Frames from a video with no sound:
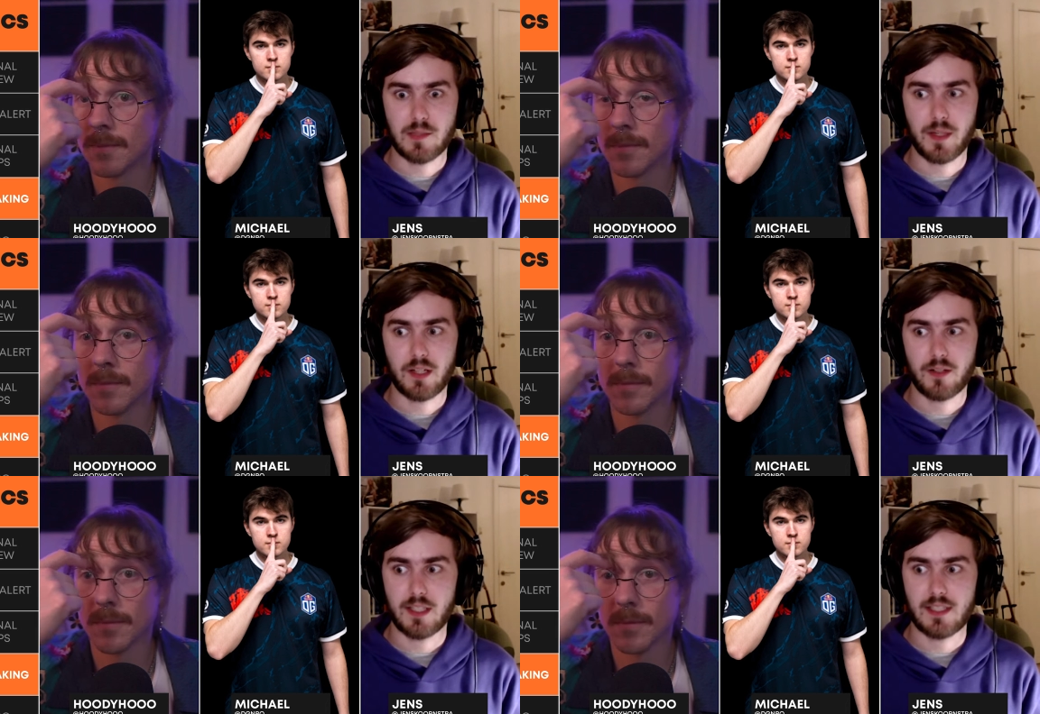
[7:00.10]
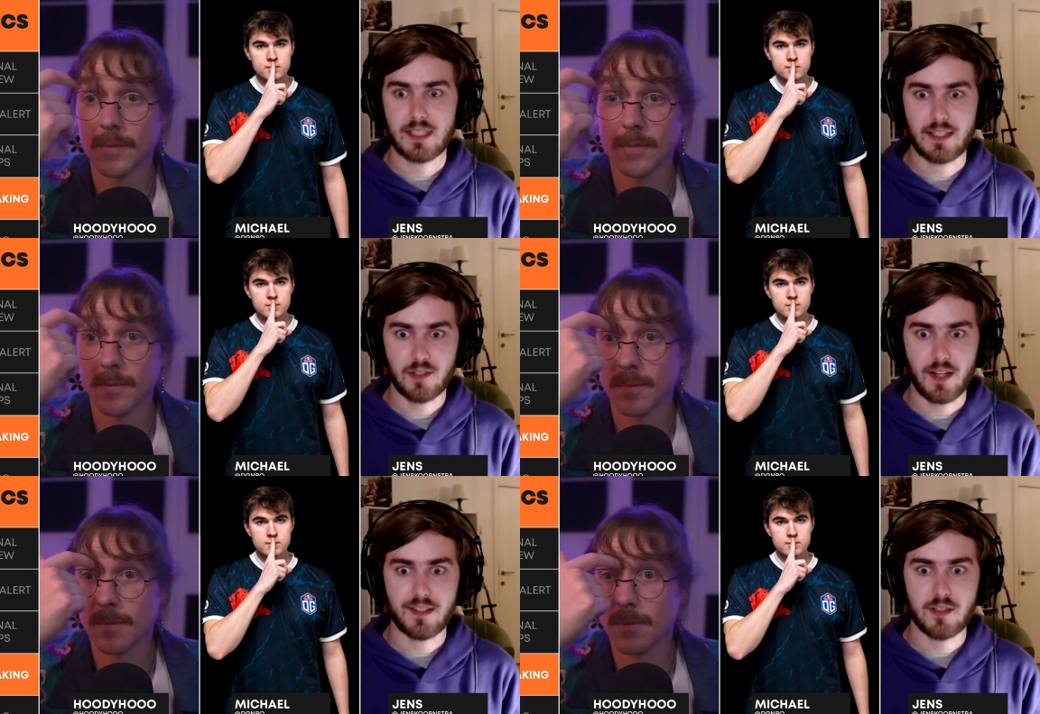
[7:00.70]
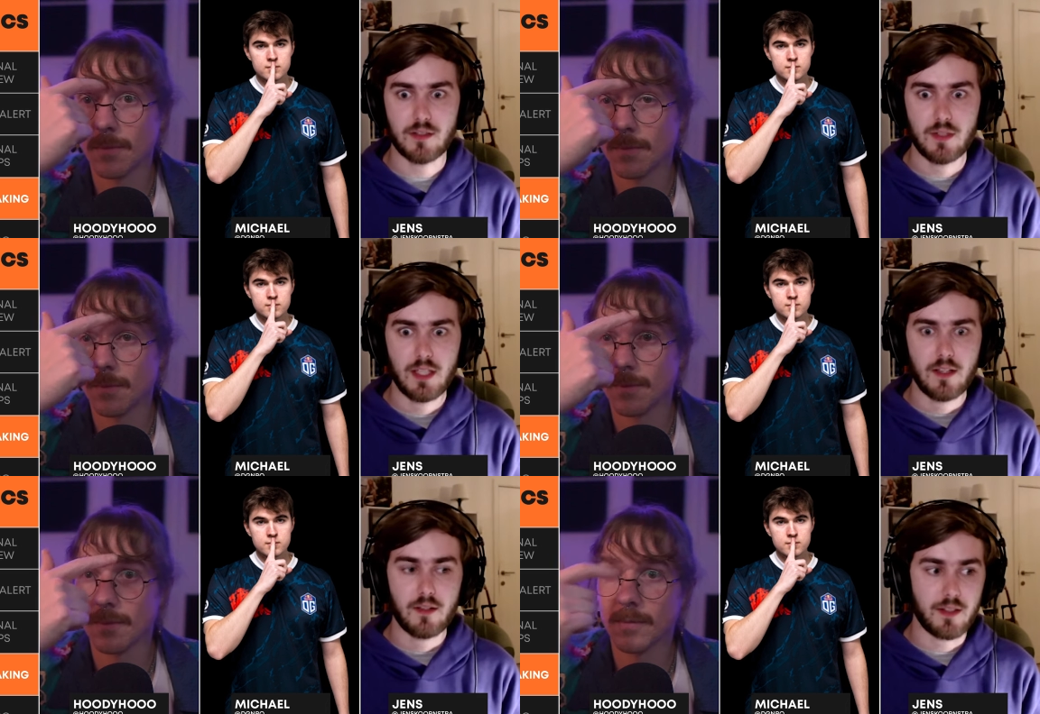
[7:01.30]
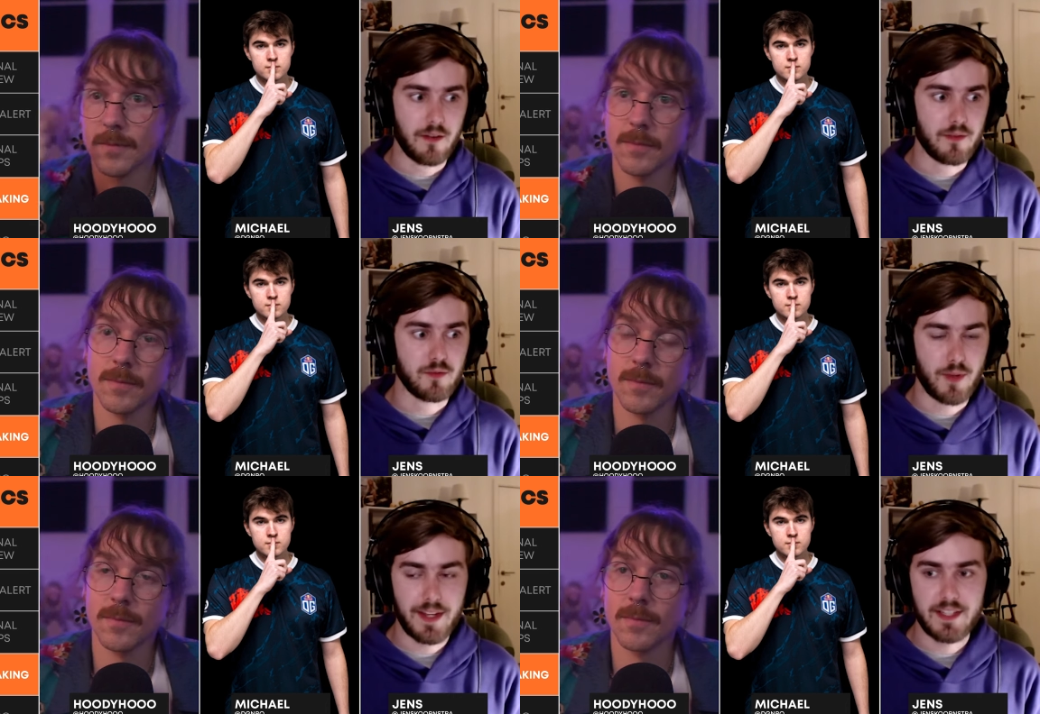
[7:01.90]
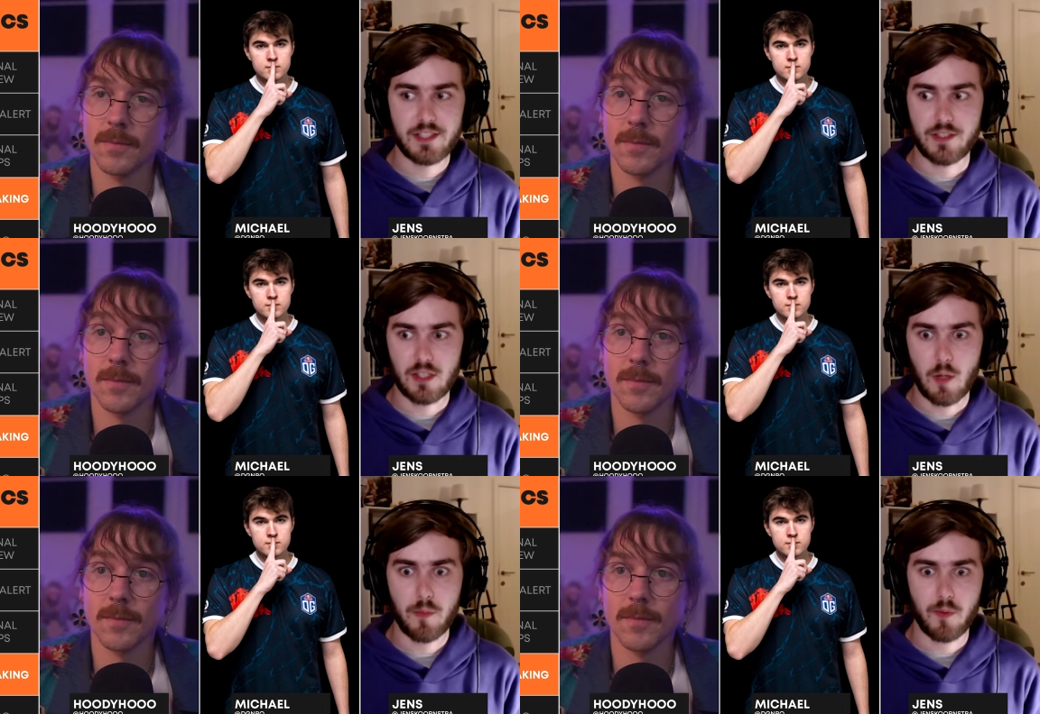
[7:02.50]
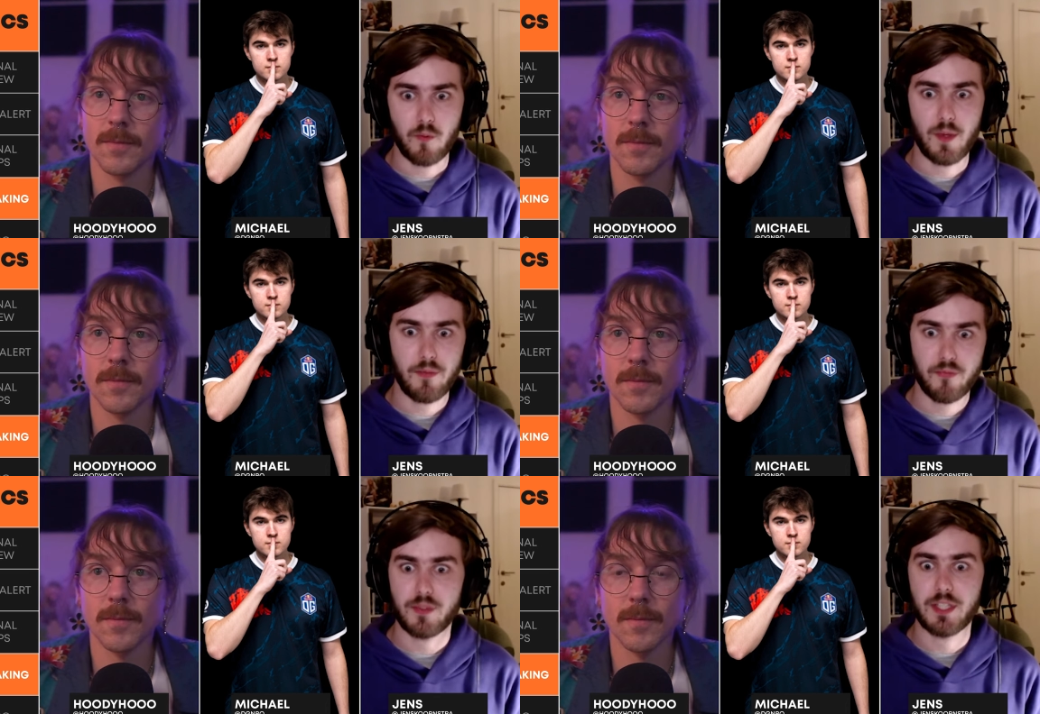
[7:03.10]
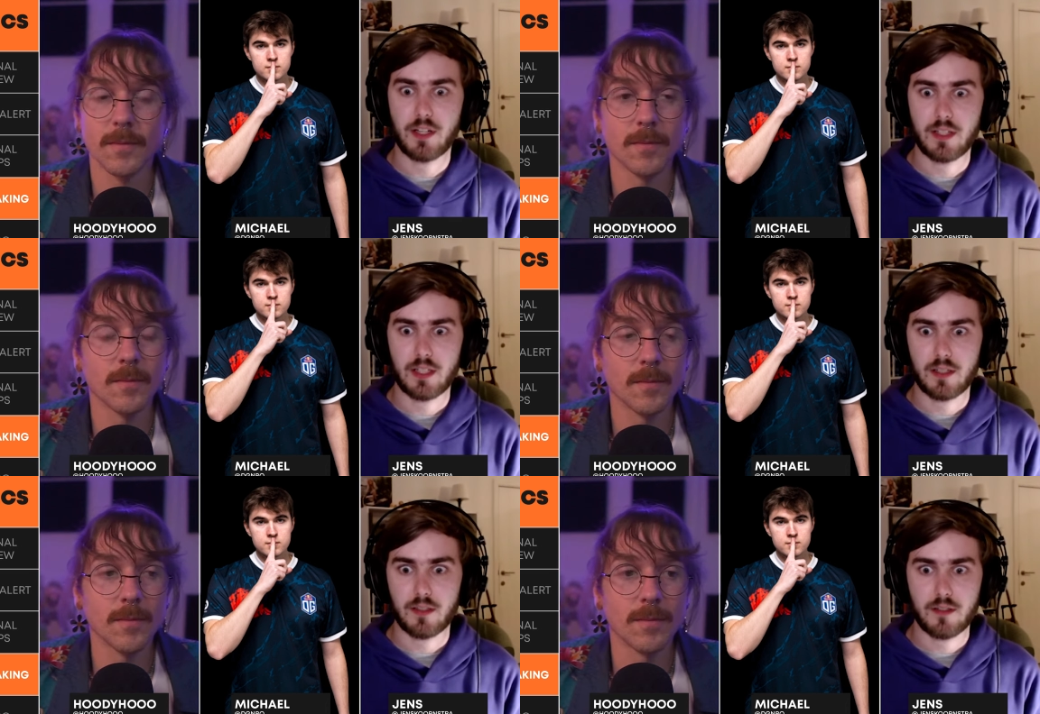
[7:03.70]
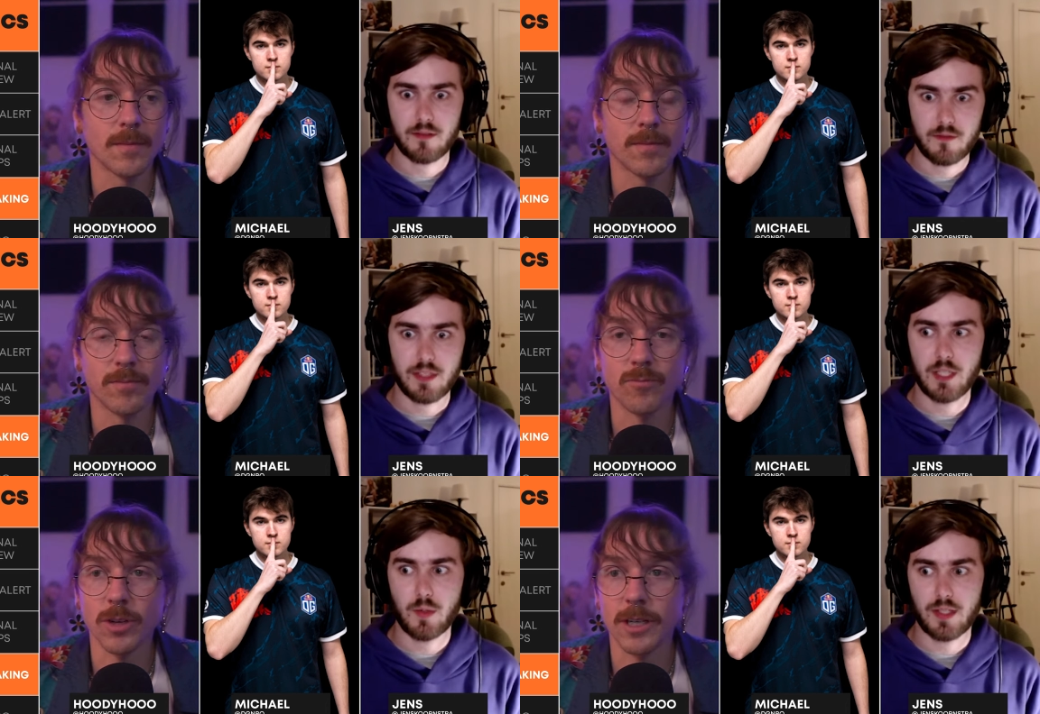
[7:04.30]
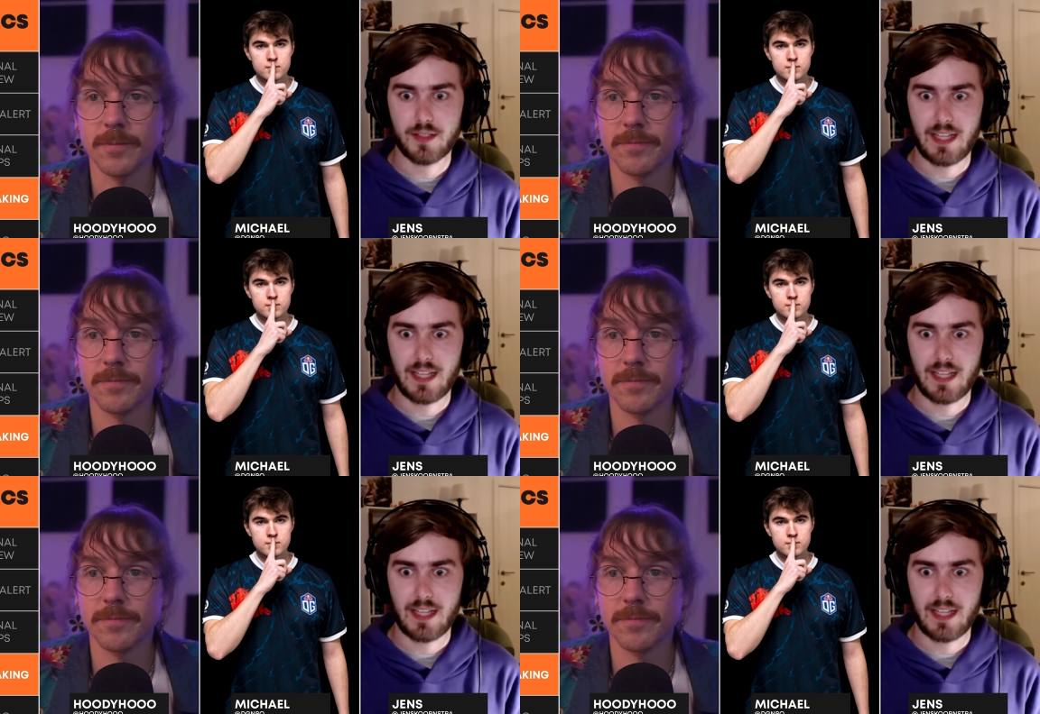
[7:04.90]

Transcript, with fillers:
Speaker 1: experience and try to reach the top with younger newer right.